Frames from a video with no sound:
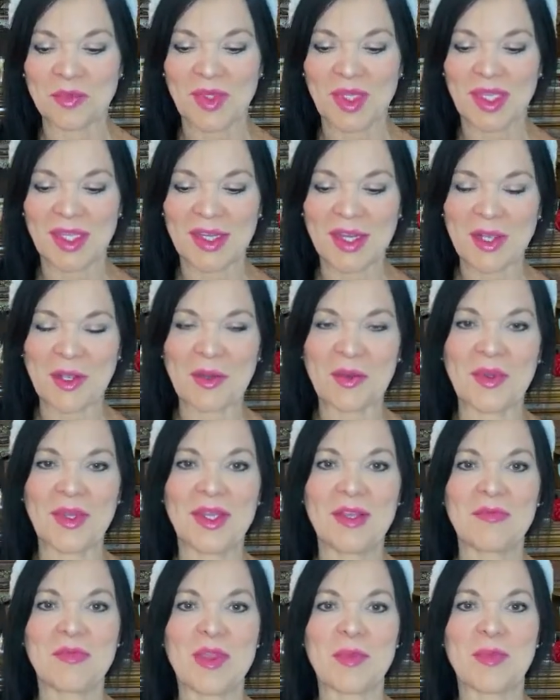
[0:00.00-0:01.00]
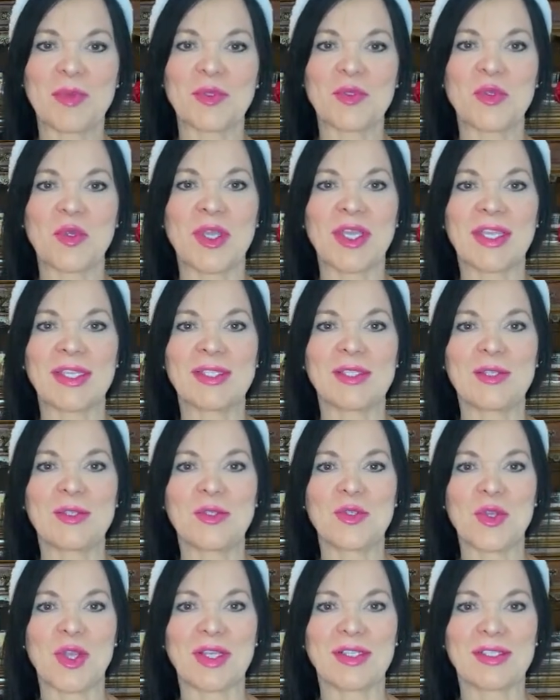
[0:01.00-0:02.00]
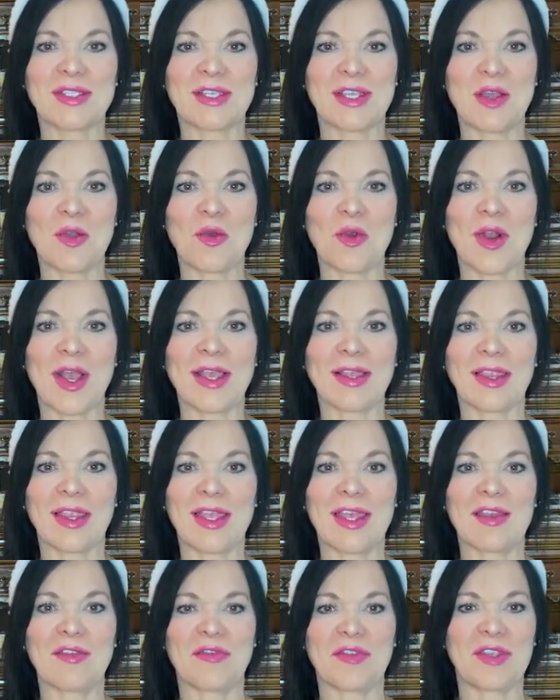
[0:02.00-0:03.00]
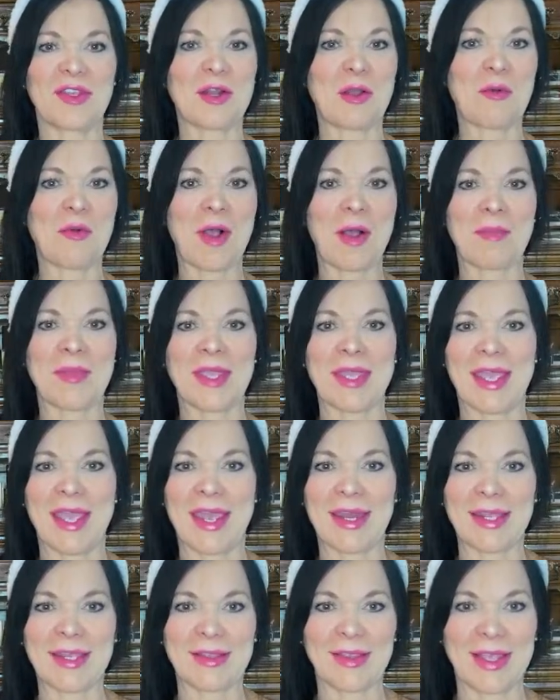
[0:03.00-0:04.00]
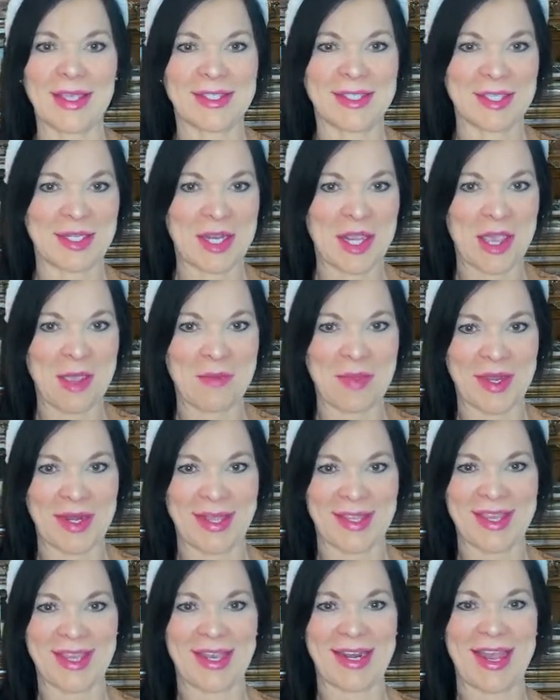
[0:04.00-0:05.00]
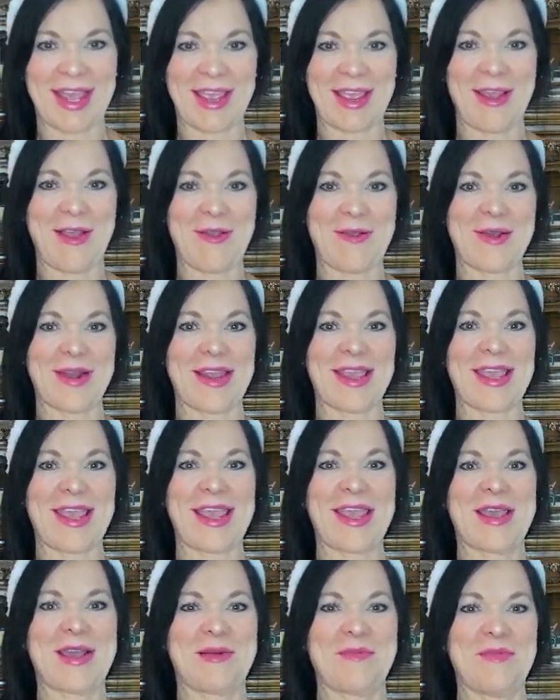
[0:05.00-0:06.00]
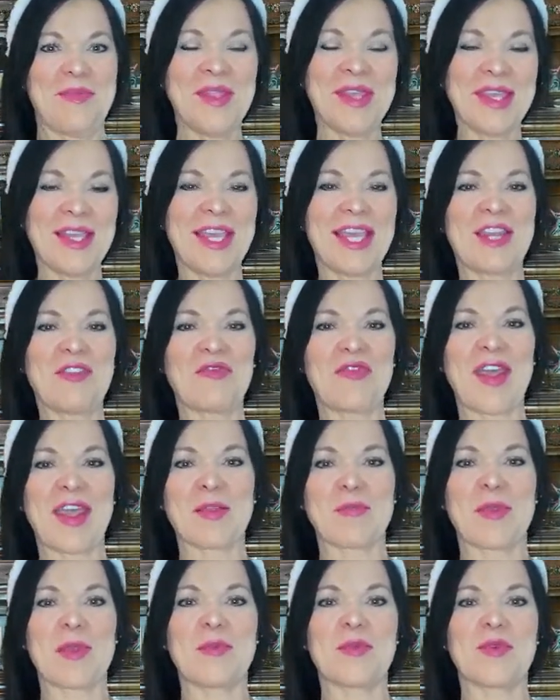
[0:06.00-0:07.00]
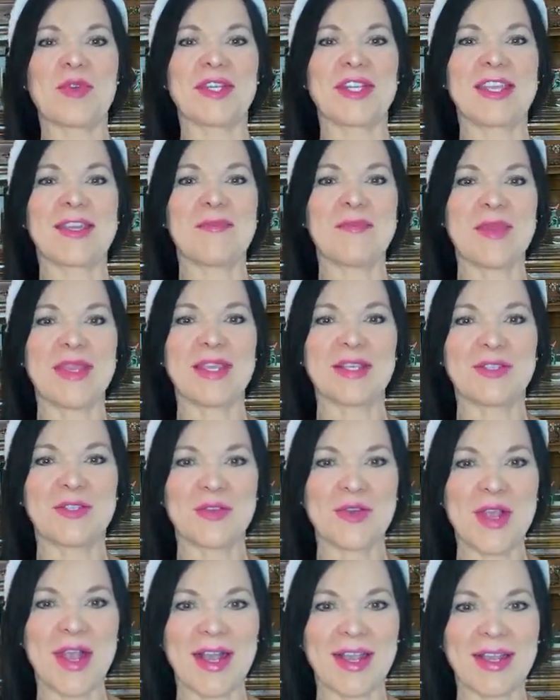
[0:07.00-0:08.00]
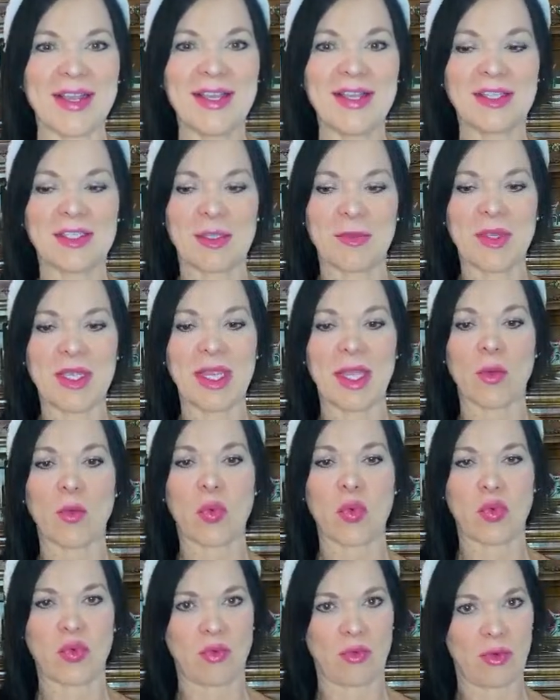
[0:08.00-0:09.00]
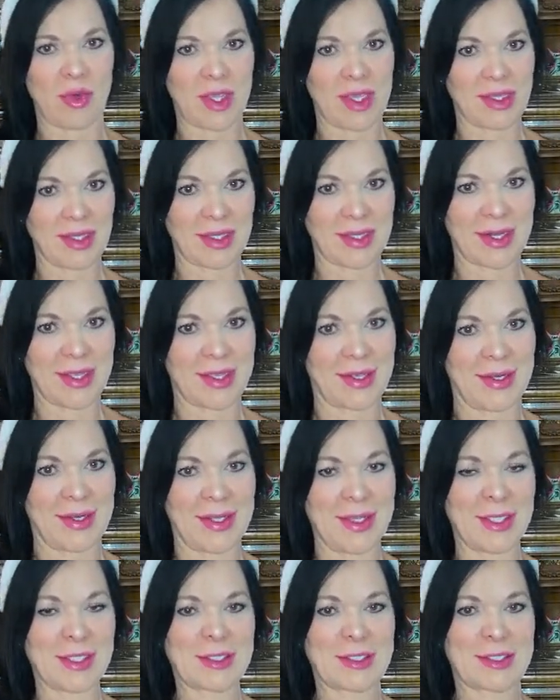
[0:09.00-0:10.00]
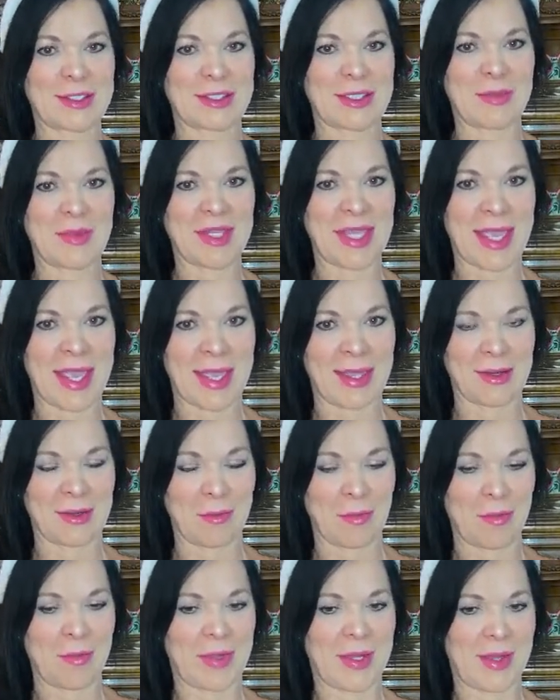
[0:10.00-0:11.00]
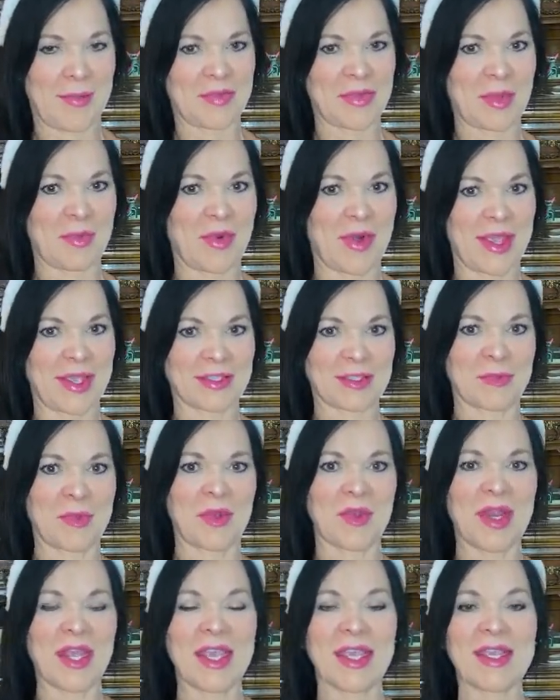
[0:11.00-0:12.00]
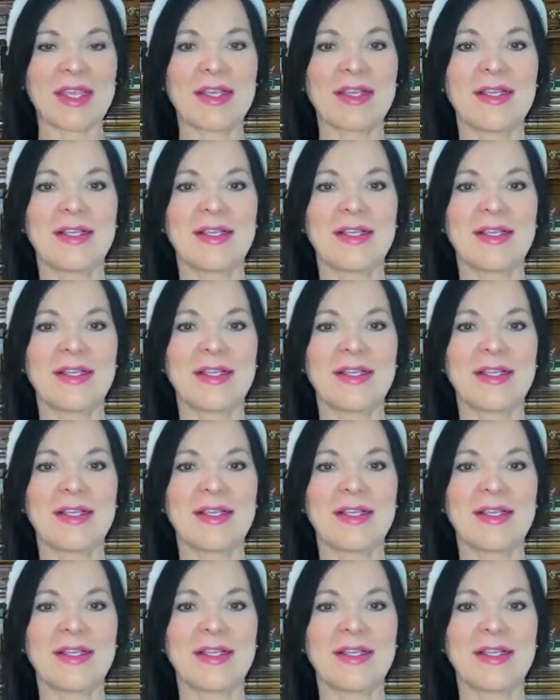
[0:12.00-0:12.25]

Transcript: you know, people drink and do drugs to go where I live. You don't want me any less inhibited than I already am. In fact, people would give me a drug to be like, reel it in, simmer down, pump the brakes, Monique.